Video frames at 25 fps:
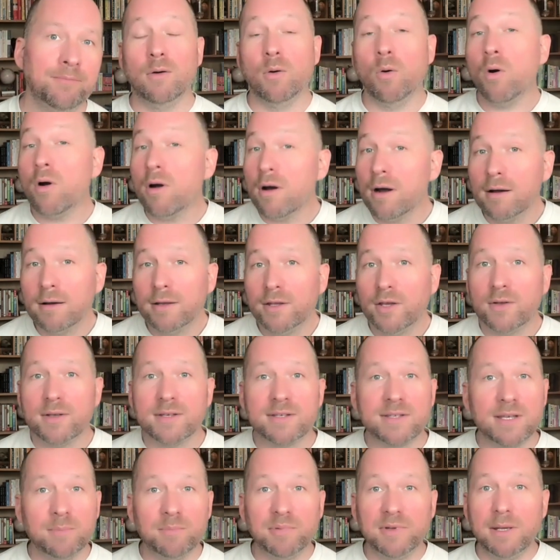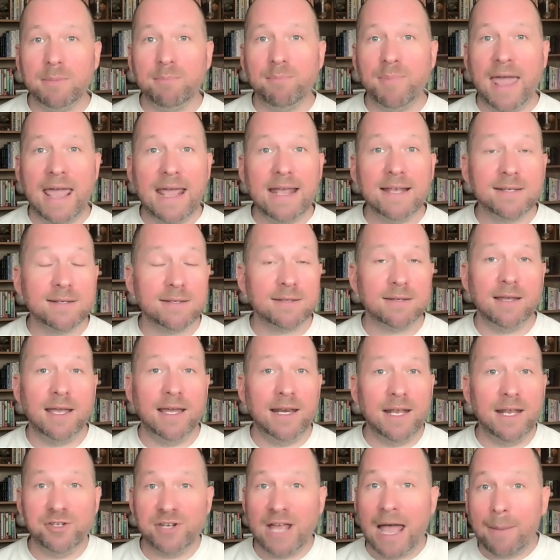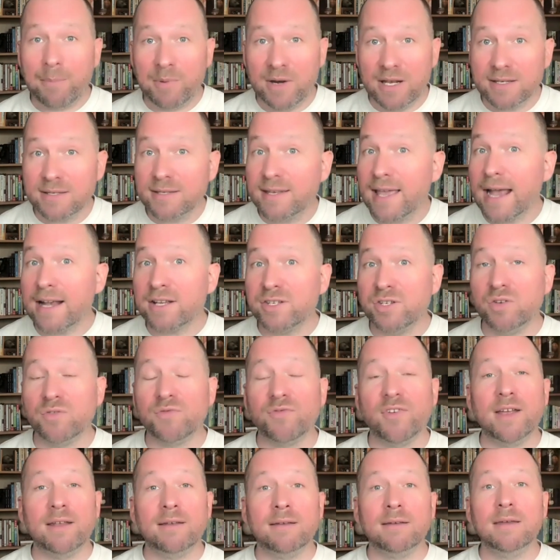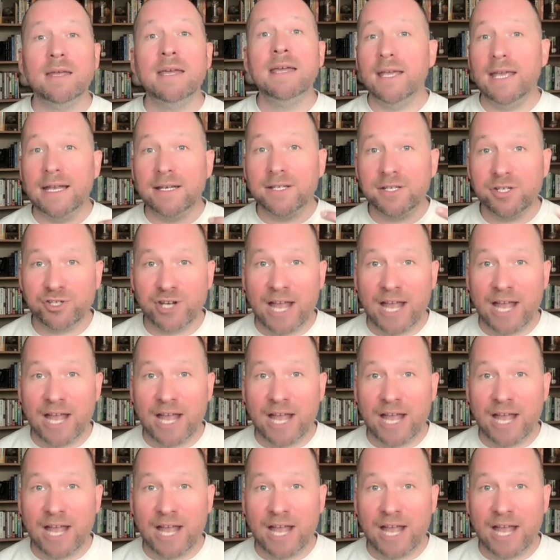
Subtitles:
Or you can simply paste any Japanese text you've written into